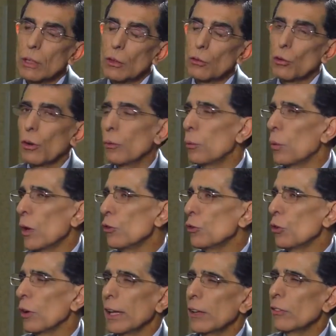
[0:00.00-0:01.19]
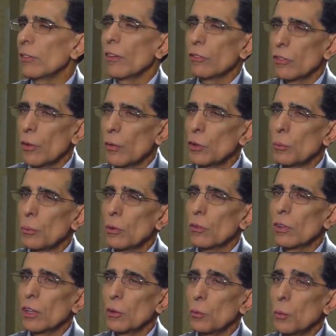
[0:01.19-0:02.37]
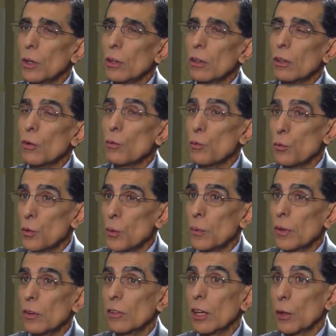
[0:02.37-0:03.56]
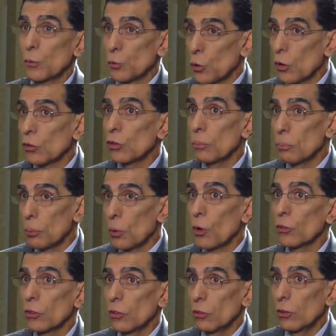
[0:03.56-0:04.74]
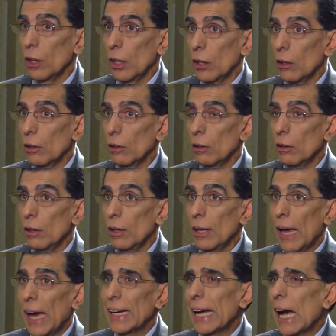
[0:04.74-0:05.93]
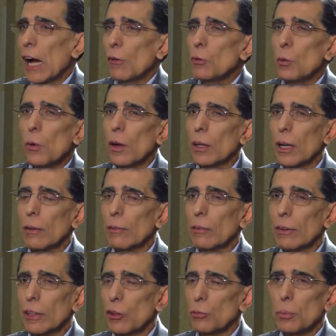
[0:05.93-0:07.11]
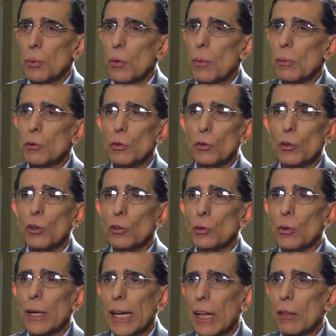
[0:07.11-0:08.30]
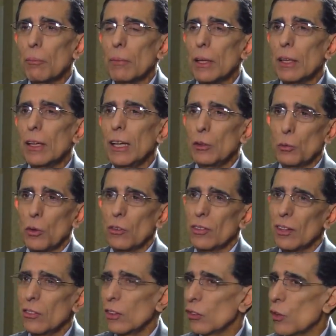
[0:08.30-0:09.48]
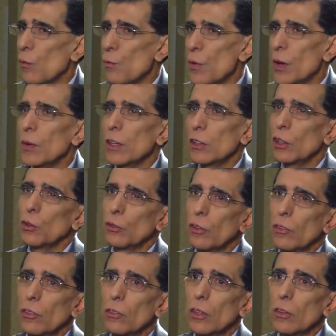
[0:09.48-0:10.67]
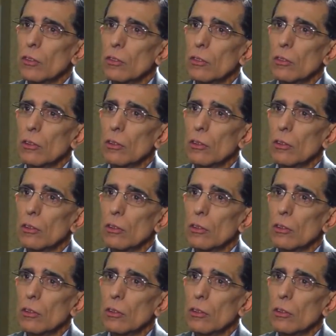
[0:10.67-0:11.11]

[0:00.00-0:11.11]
So a ratio less than 70%, we're confirmed there is an obstruction process there. And how do the spirometry is going to help me to assess the severity of the disease?